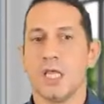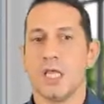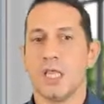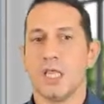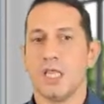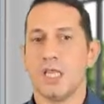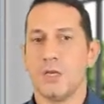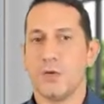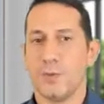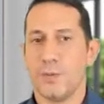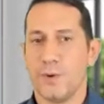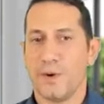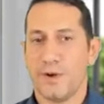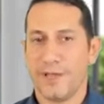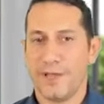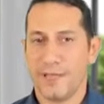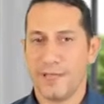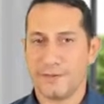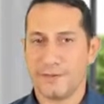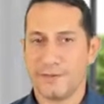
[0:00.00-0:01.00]
the
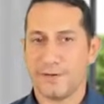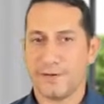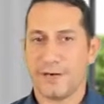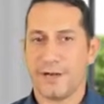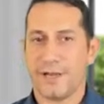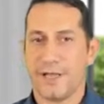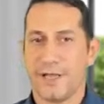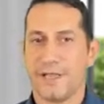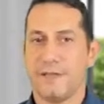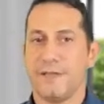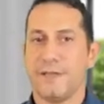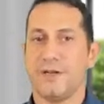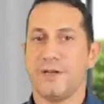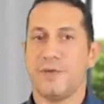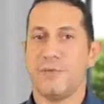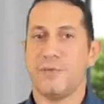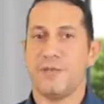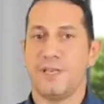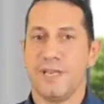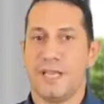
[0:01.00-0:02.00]
numerator and
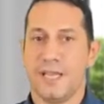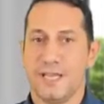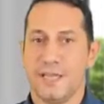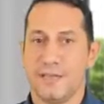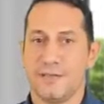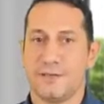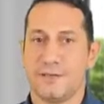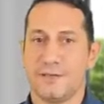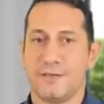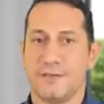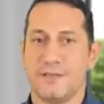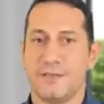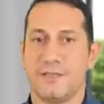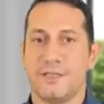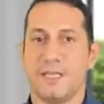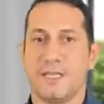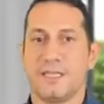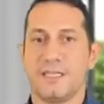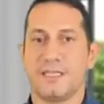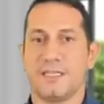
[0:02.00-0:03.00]
denominator
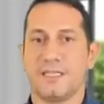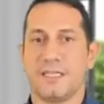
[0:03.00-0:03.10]
that